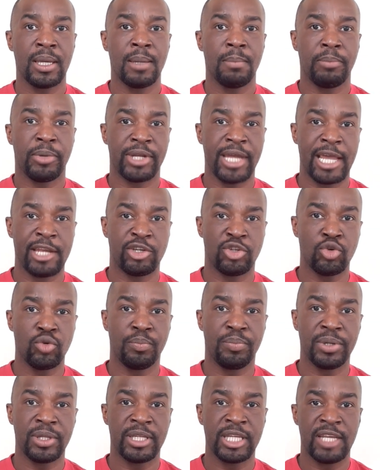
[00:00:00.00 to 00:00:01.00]
But I do
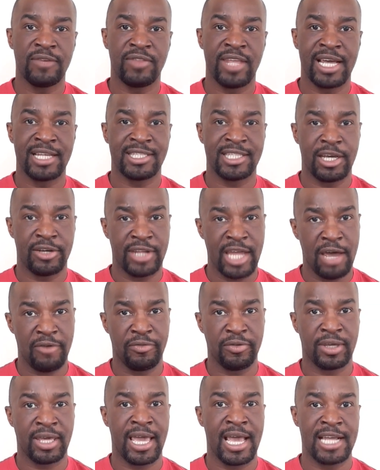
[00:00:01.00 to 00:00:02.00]
believe that South
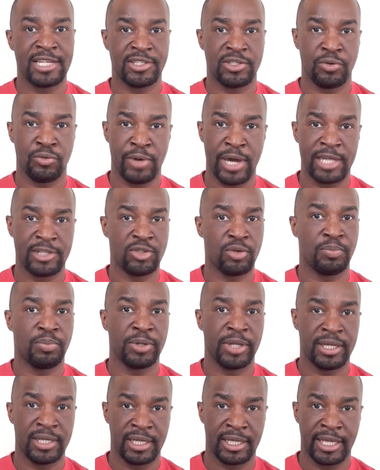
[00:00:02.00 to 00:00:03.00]
Africa has the right to
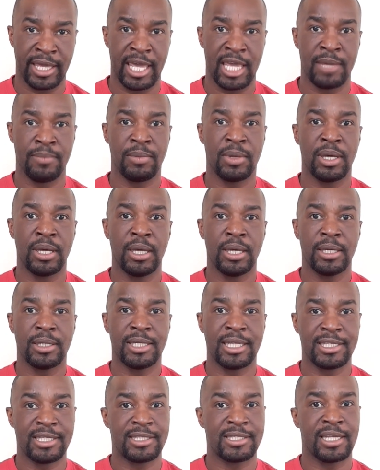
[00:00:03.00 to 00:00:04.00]
play the game.
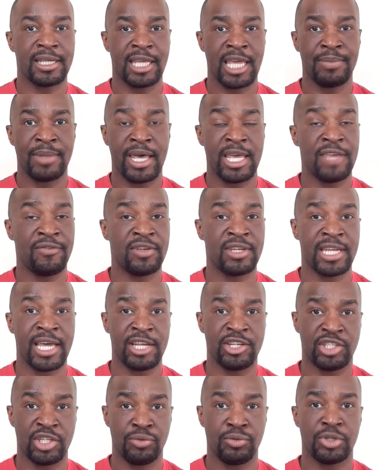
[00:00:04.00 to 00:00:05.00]
This is a game that even
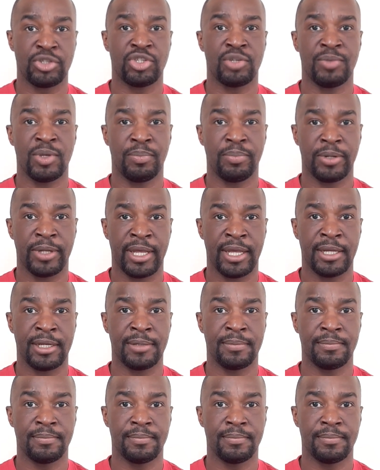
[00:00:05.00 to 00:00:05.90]
Nigeria should be playing.